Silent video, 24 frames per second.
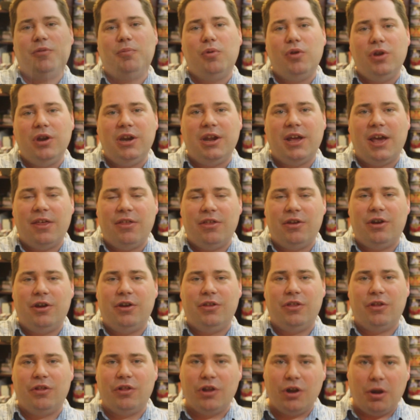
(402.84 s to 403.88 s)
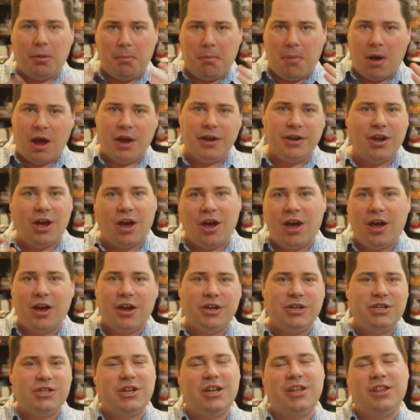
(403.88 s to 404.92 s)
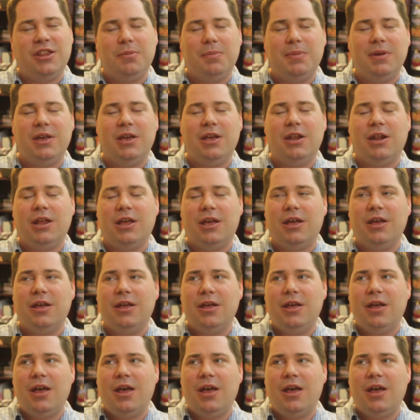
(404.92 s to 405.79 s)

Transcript: putting together the little montage at the beginning,